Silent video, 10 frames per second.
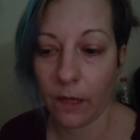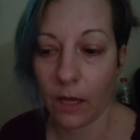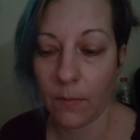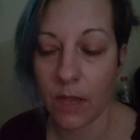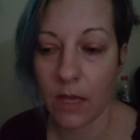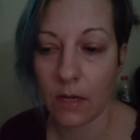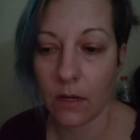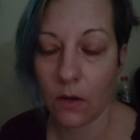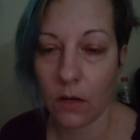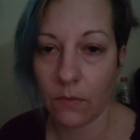I made an
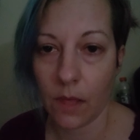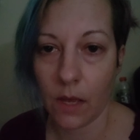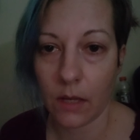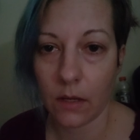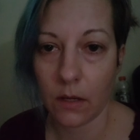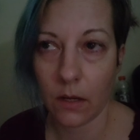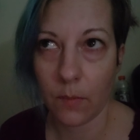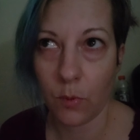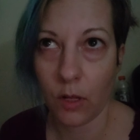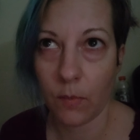online
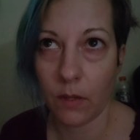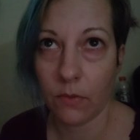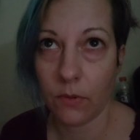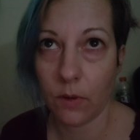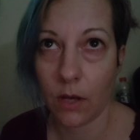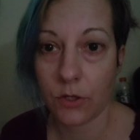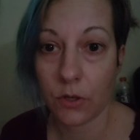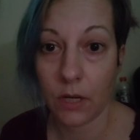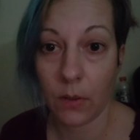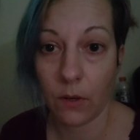appointment through Ochsner
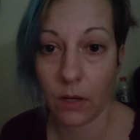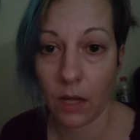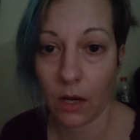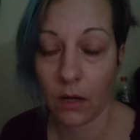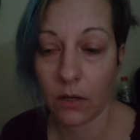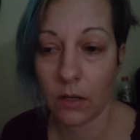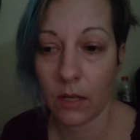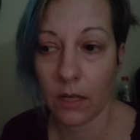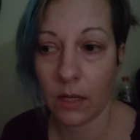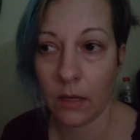Anywhere Care,
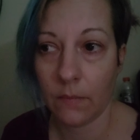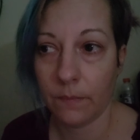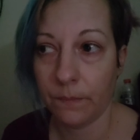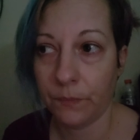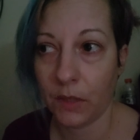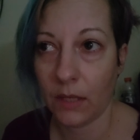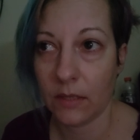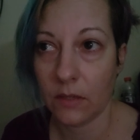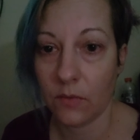and I did a